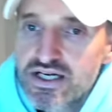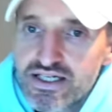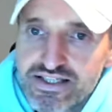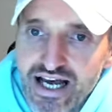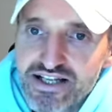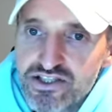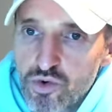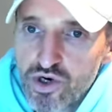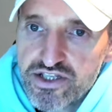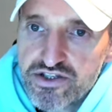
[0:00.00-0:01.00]
nine
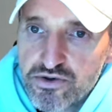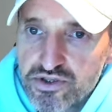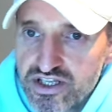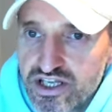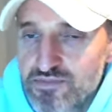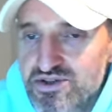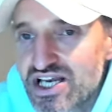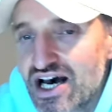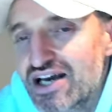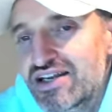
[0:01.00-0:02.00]
twenty-two to the
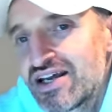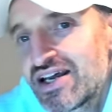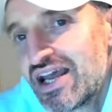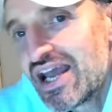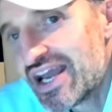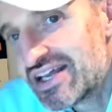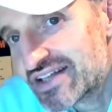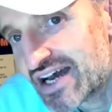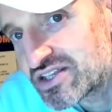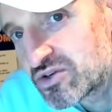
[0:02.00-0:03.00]
upside, eight
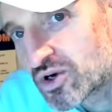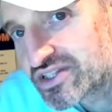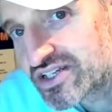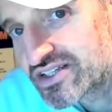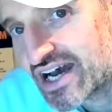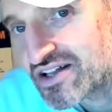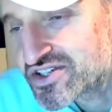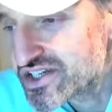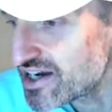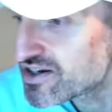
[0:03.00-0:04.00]
ninety-one to the
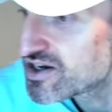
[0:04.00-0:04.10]
downside.